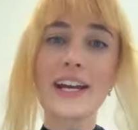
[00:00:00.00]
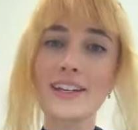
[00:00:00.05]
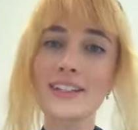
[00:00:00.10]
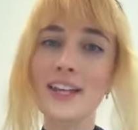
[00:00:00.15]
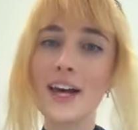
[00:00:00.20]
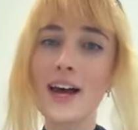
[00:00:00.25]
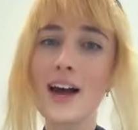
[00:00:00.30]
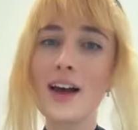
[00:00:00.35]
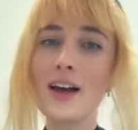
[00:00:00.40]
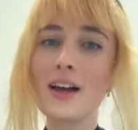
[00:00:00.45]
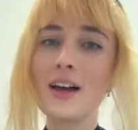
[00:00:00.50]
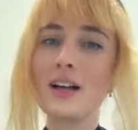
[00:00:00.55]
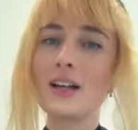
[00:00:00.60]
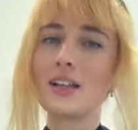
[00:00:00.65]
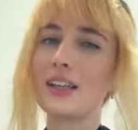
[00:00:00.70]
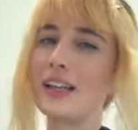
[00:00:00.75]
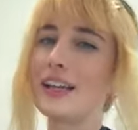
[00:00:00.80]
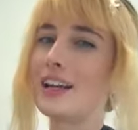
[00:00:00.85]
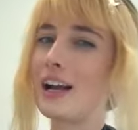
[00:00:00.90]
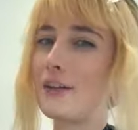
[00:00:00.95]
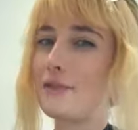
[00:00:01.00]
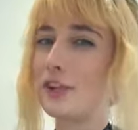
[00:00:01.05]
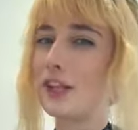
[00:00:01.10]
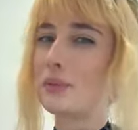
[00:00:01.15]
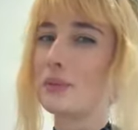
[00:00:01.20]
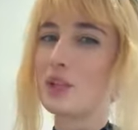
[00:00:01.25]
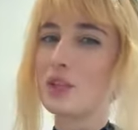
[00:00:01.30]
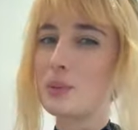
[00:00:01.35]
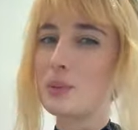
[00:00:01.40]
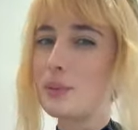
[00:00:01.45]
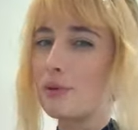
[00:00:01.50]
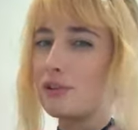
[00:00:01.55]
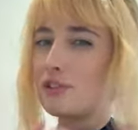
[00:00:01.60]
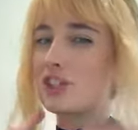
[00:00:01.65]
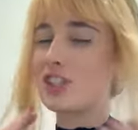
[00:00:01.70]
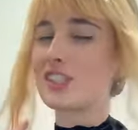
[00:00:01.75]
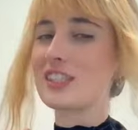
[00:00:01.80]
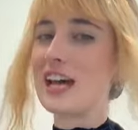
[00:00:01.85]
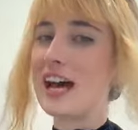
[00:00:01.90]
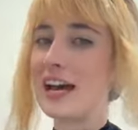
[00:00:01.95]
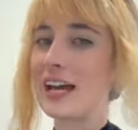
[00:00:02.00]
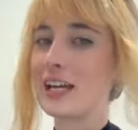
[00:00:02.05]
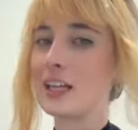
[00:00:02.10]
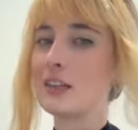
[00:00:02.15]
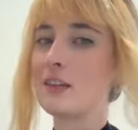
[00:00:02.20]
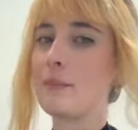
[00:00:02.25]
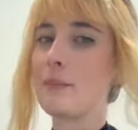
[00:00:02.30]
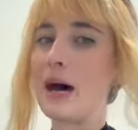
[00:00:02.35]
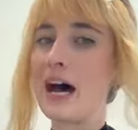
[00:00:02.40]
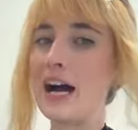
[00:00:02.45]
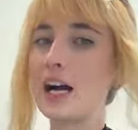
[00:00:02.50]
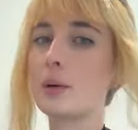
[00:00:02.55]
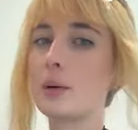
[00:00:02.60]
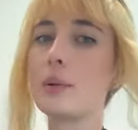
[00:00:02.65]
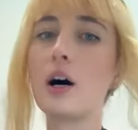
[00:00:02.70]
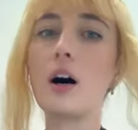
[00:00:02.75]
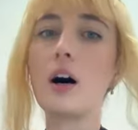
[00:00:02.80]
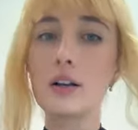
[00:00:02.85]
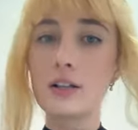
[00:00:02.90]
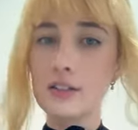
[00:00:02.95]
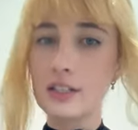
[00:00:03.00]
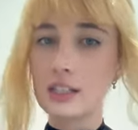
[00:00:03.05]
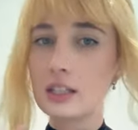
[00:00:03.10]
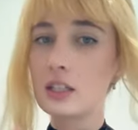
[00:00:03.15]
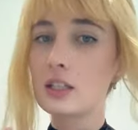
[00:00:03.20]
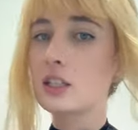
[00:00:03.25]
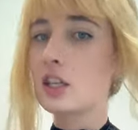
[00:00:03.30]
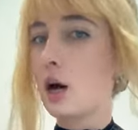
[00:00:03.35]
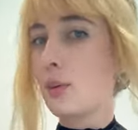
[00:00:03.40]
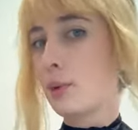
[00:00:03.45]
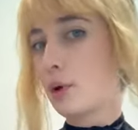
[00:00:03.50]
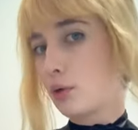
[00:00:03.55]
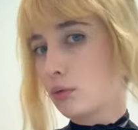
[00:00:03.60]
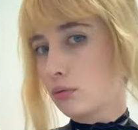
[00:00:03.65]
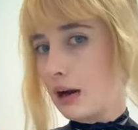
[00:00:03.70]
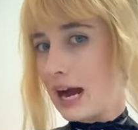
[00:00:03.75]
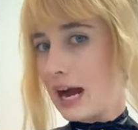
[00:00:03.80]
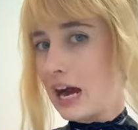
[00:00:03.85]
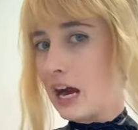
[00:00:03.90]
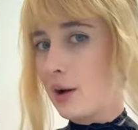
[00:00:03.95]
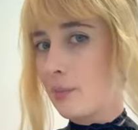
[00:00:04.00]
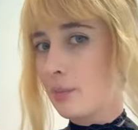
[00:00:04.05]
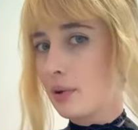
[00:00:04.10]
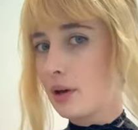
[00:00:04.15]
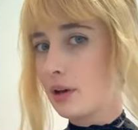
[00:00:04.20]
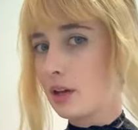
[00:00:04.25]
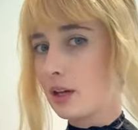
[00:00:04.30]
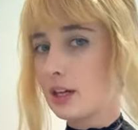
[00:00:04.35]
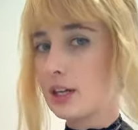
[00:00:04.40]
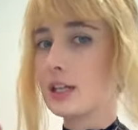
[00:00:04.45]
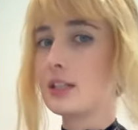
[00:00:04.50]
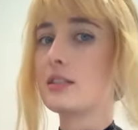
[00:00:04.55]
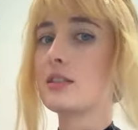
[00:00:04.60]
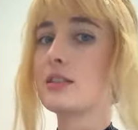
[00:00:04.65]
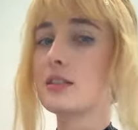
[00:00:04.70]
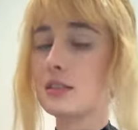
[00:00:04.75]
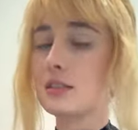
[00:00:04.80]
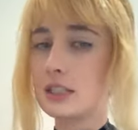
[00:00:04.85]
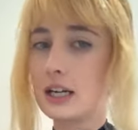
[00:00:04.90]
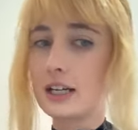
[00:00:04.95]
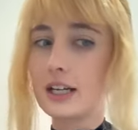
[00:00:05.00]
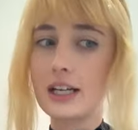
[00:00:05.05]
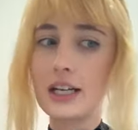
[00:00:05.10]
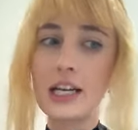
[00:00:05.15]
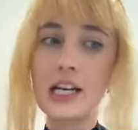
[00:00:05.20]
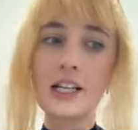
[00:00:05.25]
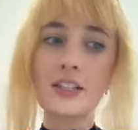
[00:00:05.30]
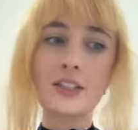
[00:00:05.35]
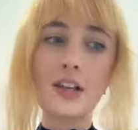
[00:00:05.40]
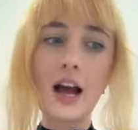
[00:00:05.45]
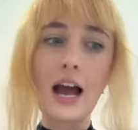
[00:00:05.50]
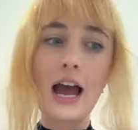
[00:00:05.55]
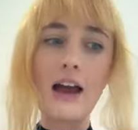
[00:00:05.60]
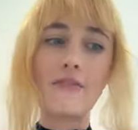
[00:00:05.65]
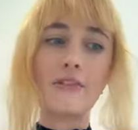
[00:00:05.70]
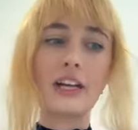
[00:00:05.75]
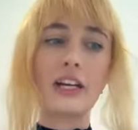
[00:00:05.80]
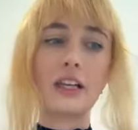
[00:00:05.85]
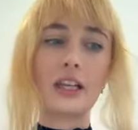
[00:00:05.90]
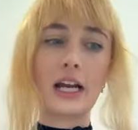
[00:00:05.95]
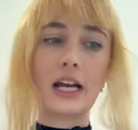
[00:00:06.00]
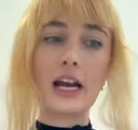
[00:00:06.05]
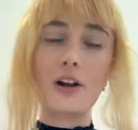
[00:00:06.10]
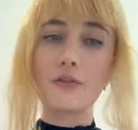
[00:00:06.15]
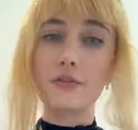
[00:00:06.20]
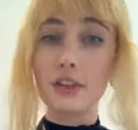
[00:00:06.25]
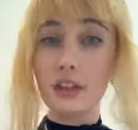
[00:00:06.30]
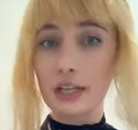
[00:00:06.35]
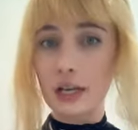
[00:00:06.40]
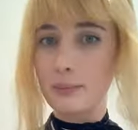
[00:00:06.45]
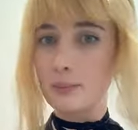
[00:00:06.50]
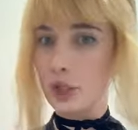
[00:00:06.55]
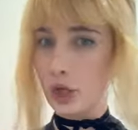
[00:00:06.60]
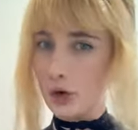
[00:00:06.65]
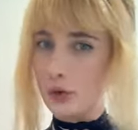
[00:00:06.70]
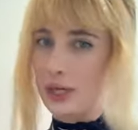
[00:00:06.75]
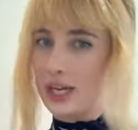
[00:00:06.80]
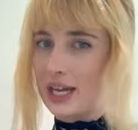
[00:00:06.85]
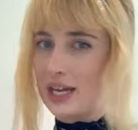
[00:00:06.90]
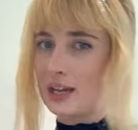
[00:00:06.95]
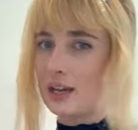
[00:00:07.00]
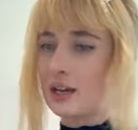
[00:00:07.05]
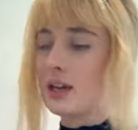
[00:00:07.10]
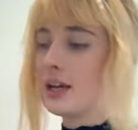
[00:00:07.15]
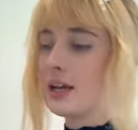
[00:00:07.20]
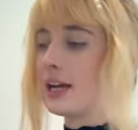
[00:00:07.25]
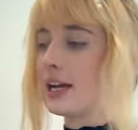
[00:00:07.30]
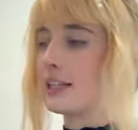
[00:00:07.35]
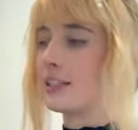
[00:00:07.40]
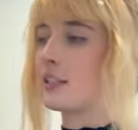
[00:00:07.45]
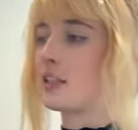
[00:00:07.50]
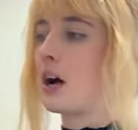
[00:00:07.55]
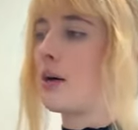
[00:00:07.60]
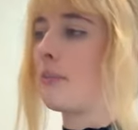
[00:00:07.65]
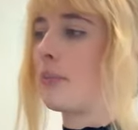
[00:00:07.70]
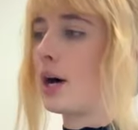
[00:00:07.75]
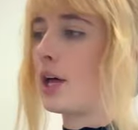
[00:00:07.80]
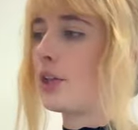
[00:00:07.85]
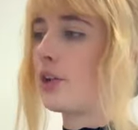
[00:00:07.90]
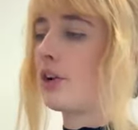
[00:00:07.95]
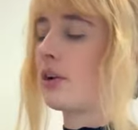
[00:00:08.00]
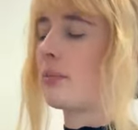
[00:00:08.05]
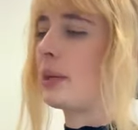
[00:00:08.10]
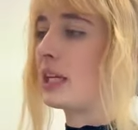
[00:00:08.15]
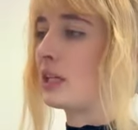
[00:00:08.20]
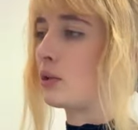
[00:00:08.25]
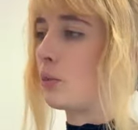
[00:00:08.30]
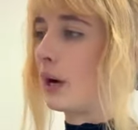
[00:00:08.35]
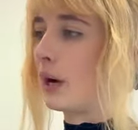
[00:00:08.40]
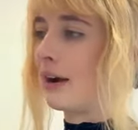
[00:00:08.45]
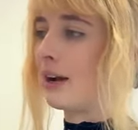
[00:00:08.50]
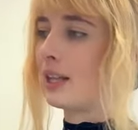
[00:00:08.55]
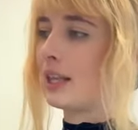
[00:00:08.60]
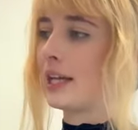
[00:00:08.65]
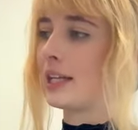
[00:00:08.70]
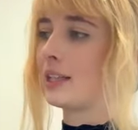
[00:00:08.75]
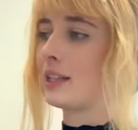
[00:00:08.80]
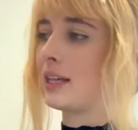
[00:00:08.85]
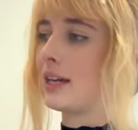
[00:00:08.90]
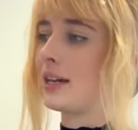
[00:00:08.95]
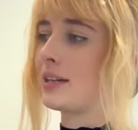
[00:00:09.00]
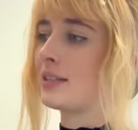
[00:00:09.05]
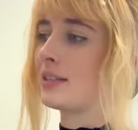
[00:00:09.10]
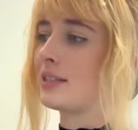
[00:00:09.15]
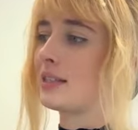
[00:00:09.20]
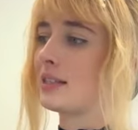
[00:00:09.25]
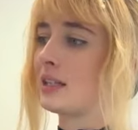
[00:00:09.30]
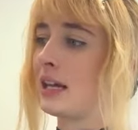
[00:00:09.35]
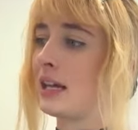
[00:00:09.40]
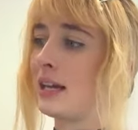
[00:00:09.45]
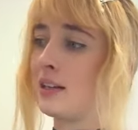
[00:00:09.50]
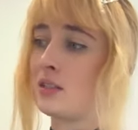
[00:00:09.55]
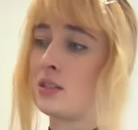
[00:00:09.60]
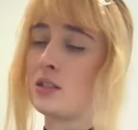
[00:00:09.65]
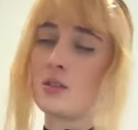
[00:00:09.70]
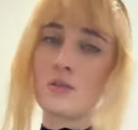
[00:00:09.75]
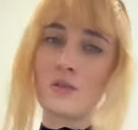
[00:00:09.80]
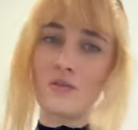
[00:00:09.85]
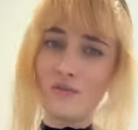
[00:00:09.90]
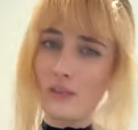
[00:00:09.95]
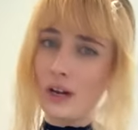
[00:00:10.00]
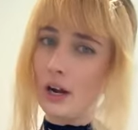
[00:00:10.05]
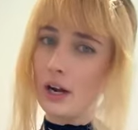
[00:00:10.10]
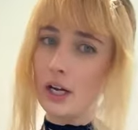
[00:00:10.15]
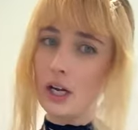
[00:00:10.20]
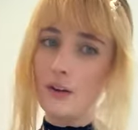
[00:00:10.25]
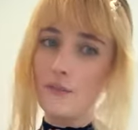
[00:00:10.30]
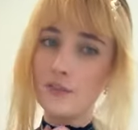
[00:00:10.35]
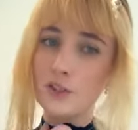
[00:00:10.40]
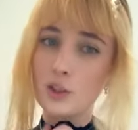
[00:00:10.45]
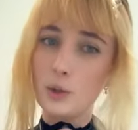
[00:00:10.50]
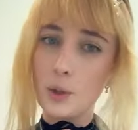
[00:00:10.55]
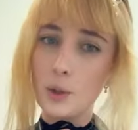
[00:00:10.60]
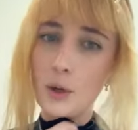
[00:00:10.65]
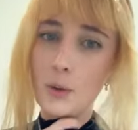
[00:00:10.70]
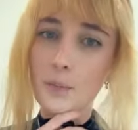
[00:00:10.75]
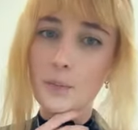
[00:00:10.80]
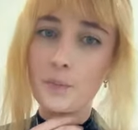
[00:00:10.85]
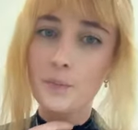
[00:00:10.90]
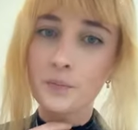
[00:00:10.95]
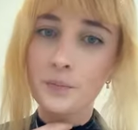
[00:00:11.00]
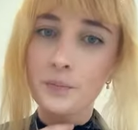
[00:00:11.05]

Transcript: Is a, like, I feel like most people would just tie it in the back, but honestly, the double wrap is stunning. And it's not heavy, like, I don't feel like I'm choking. It's not bothering me to wear it like this. It is very comfortable.